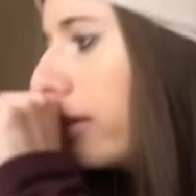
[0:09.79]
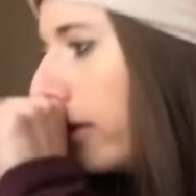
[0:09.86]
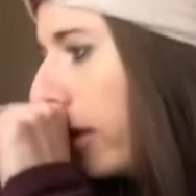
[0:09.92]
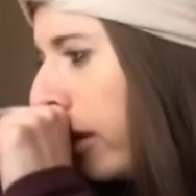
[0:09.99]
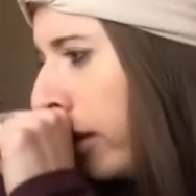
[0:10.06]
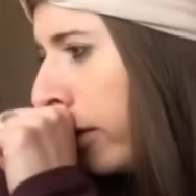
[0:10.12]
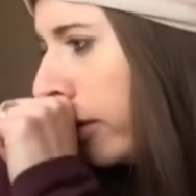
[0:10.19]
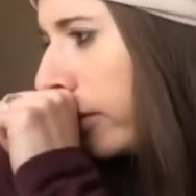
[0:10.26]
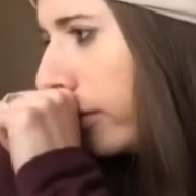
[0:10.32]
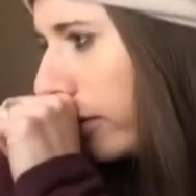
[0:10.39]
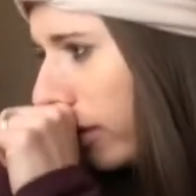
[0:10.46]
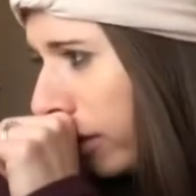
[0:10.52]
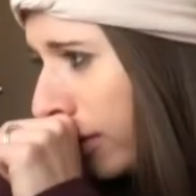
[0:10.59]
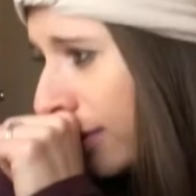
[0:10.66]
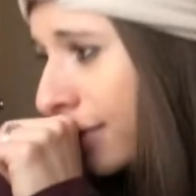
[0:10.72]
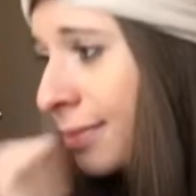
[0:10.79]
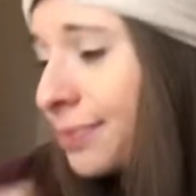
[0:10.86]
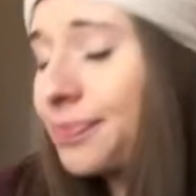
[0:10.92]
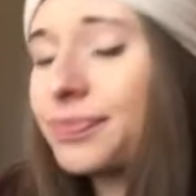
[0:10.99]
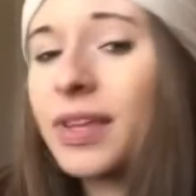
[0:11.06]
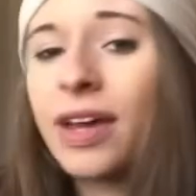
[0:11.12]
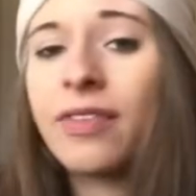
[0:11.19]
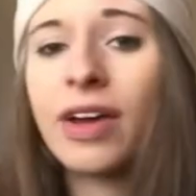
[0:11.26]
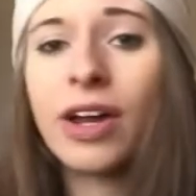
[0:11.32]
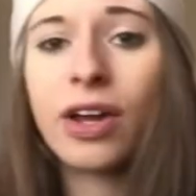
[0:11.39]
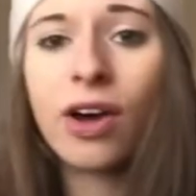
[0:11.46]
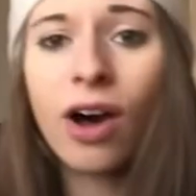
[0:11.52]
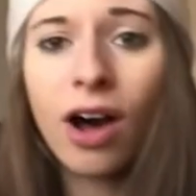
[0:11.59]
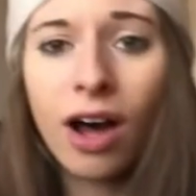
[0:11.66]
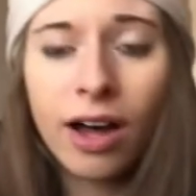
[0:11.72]
I've had a
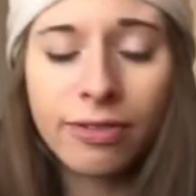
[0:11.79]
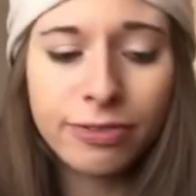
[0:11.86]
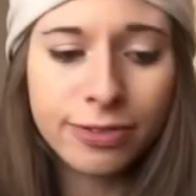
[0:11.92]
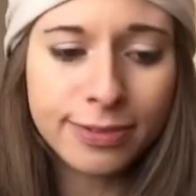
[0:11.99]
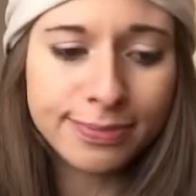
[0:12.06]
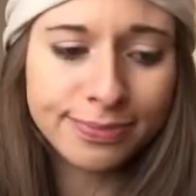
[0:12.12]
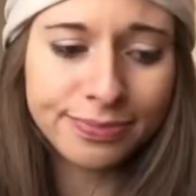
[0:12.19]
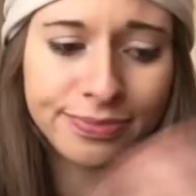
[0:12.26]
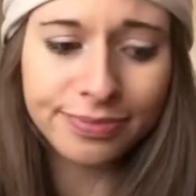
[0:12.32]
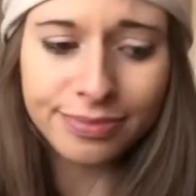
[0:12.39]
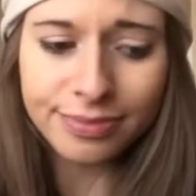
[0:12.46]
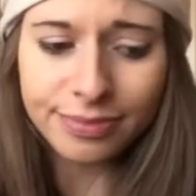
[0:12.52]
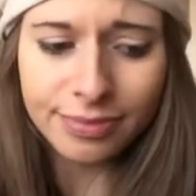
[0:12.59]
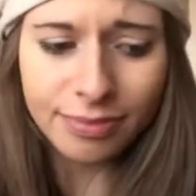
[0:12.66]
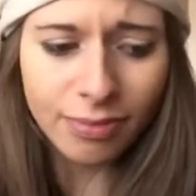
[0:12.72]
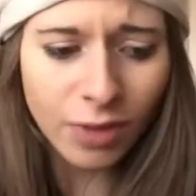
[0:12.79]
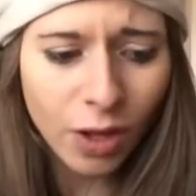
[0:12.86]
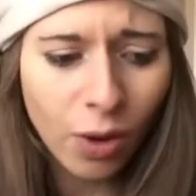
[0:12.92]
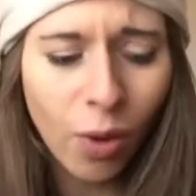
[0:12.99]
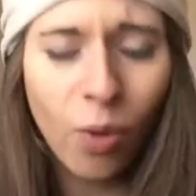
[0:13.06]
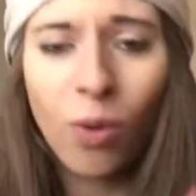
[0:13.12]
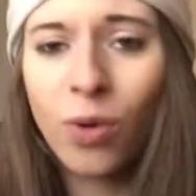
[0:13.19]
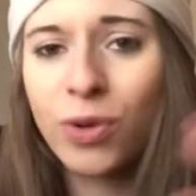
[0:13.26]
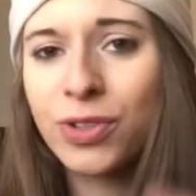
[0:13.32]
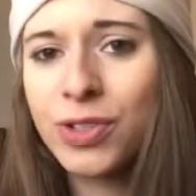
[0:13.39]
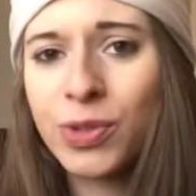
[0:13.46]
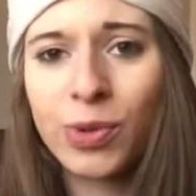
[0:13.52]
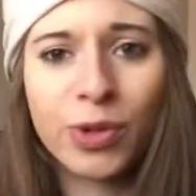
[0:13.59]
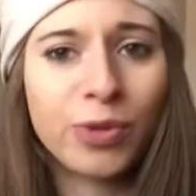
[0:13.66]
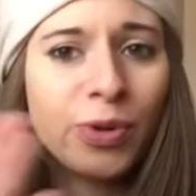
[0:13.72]
cough, cold,
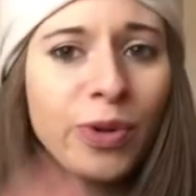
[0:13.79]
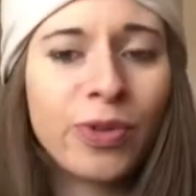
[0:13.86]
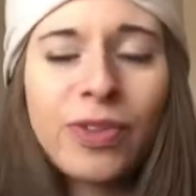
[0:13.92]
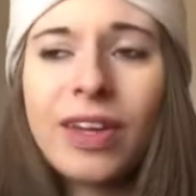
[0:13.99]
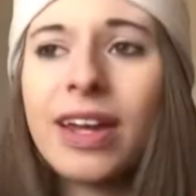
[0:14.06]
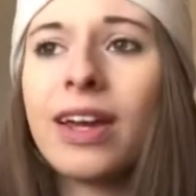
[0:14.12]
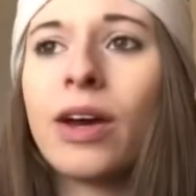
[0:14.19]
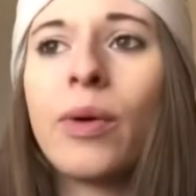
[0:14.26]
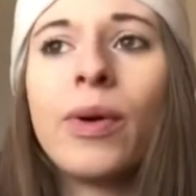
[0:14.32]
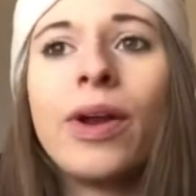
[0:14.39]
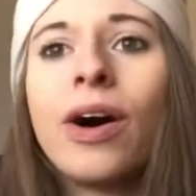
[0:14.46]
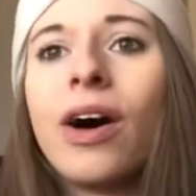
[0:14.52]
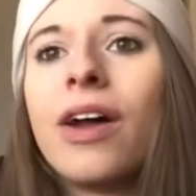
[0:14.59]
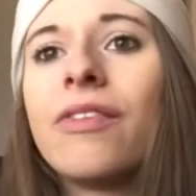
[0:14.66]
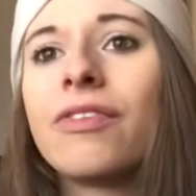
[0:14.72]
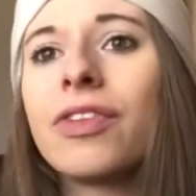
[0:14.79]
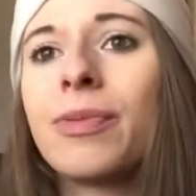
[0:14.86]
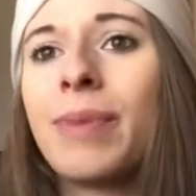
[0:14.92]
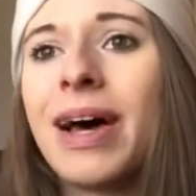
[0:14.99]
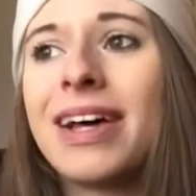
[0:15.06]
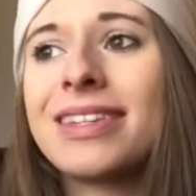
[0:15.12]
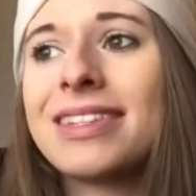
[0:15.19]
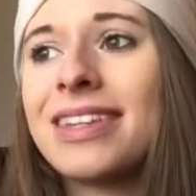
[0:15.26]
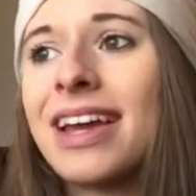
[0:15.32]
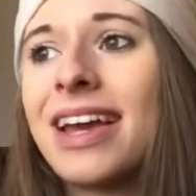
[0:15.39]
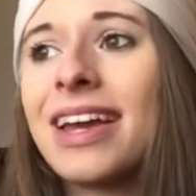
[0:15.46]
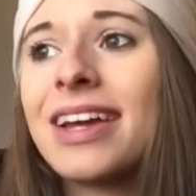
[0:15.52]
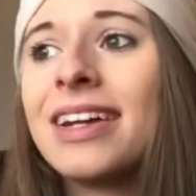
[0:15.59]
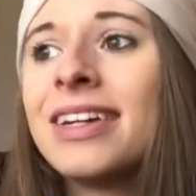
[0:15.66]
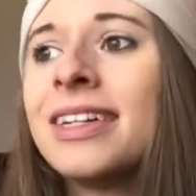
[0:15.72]
sore throat thing going on for the past like